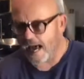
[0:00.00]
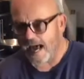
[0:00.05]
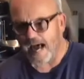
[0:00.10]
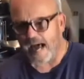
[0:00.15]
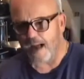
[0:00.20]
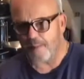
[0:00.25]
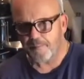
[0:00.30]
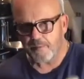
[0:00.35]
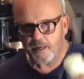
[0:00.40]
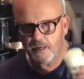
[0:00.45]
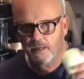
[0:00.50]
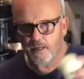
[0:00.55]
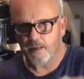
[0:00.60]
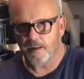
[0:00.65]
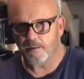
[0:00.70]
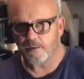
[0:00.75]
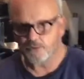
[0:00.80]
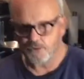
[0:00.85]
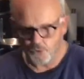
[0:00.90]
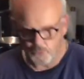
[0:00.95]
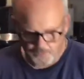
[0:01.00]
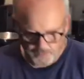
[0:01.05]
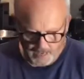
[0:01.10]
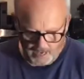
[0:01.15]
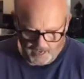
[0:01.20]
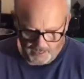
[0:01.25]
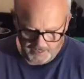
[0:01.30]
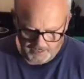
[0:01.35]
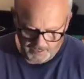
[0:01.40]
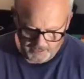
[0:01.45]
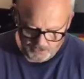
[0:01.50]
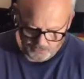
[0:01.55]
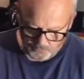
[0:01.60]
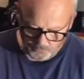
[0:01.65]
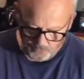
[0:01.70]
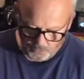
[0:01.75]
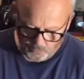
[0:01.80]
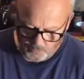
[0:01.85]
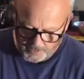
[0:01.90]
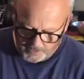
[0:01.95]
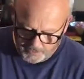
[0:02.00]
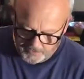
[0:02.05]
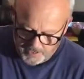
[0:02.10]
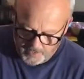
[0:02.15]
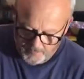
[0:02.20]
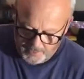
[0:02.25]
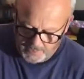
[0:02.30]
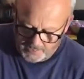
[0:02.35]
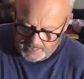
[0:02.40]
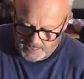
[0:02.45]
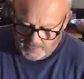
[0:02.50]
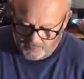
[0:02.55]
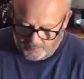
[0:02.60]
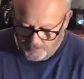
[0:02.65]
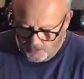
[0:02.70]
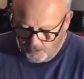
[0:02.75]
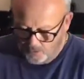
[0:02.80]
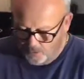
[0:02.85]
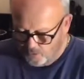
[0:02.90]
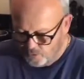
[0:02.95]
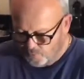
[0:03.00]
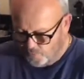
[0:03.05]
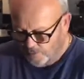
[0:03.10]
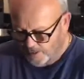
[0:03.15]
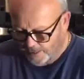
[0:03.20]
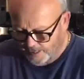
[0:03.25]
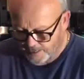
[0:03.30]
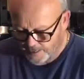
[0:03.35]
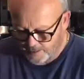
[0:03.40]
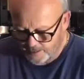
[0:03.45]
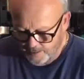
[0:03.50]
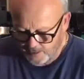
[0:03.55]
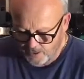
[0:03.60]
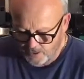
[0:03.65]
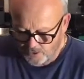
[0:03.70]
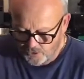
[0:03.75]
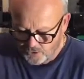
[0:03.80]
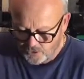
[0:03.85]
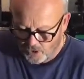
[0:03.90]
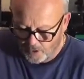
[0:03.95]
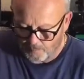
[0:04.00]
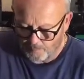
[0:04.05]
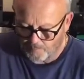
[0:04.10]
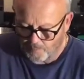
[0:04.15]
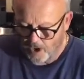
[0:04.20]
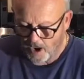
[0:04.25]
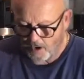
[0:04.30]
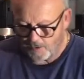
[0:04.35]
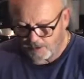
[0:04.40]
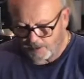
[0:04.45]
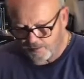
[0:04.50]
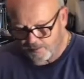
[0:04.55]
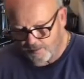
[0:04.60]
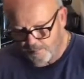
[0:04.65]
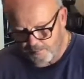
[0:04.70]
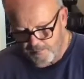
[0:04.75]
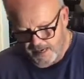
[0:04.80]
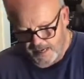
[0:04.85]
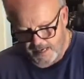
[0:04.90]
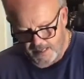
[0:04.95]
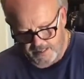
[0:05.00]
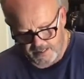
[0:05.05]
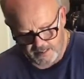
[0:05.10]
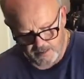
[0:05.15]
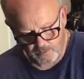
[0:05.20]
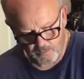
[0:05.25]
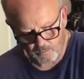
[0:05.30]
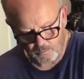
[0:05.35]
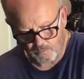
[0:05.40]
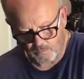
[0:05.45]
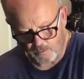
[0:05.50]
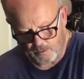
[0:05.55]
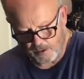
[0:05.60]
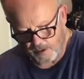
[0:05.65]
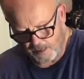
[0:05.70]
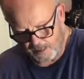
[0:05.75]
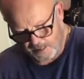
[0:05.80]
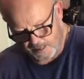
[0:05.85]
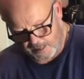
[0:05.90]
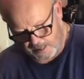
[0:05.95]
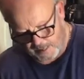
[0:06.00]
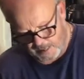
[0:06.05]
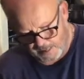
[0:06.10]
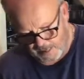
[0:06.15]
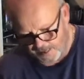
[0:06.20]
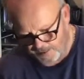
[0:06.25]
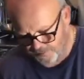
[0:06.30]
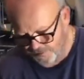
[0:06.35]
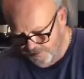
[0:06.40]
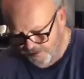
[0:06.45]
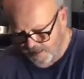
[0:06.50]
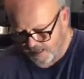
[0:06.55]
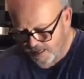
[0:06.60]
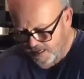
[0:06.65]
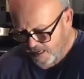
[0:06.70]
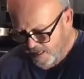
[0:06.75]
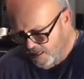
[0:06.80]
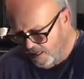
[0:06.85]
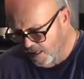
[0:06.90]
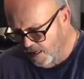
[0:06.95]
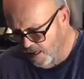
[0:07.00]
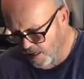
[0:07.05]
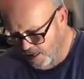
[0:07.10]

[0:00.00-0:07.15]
I'm gonna do the onions real quick because I'm gonna need those when I start browning the meat in the